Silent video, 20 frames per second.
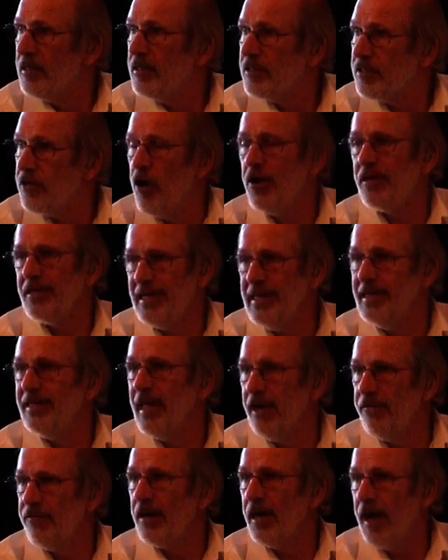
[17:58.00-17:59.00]
Certainly
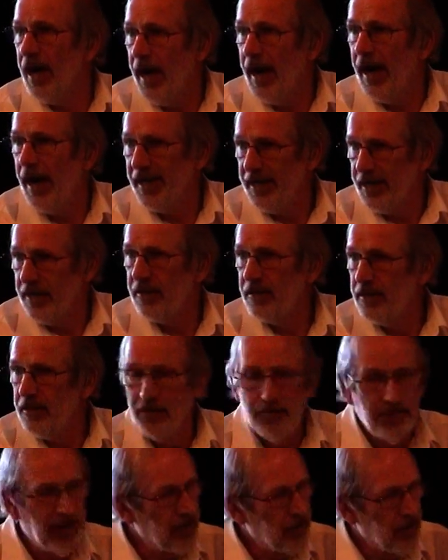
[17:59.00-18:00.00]
never higher,
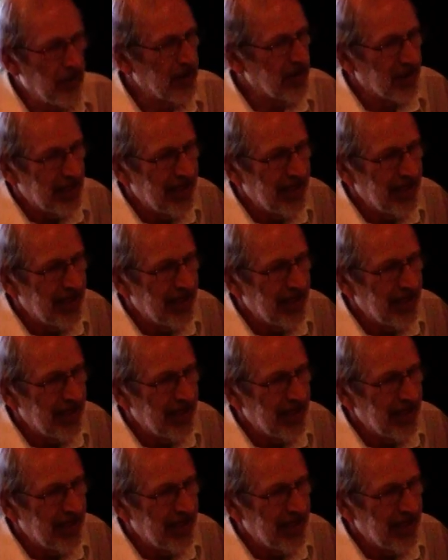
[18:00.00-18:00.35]
because